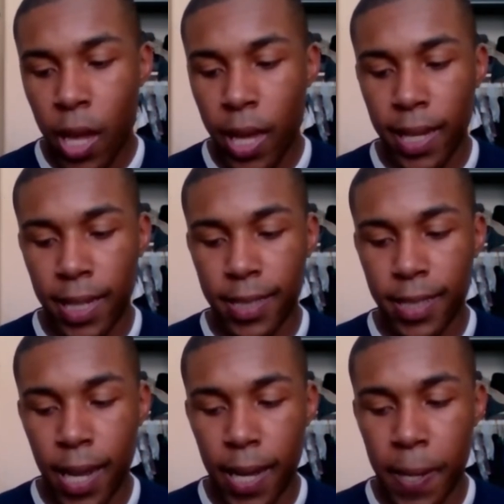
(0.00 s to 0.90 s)
And,
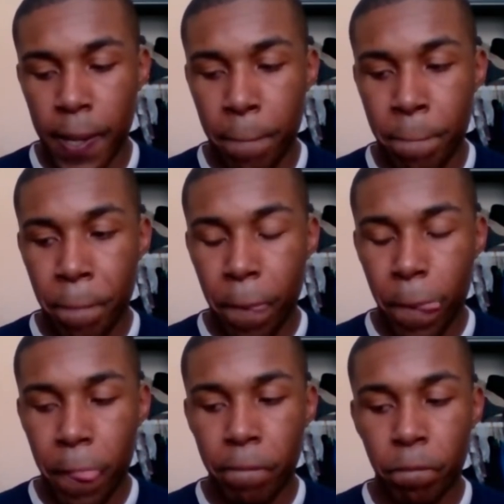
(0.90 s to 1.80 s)

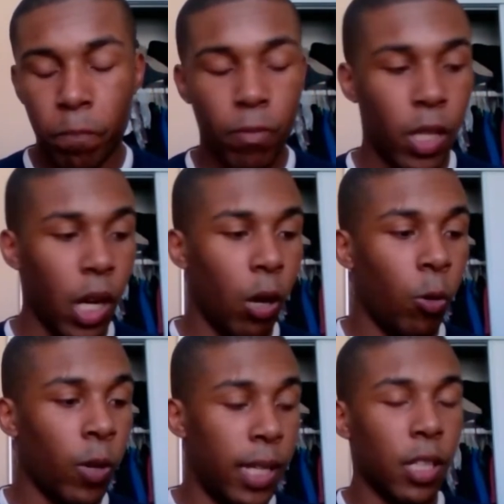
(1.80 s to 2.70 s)
you
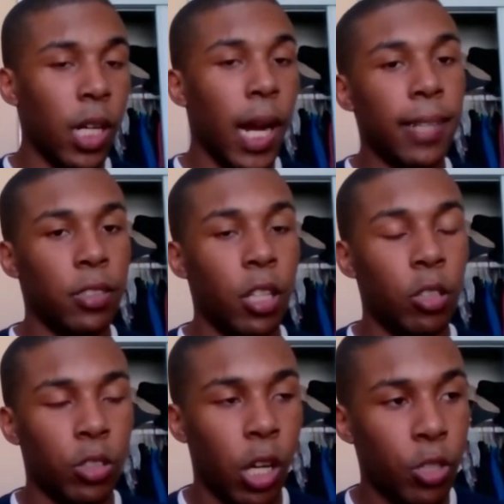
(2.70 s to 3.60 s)
know, he's a good X and
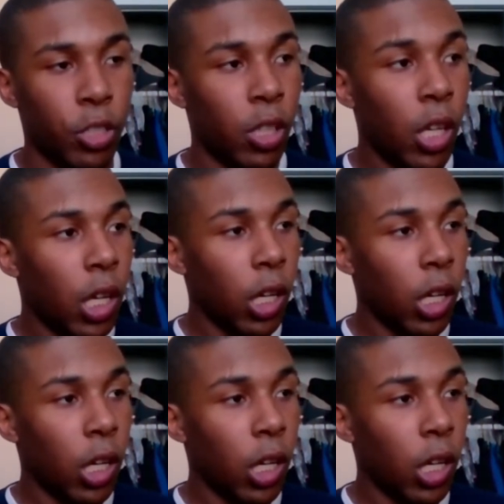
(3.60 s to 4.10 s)
O's coaches.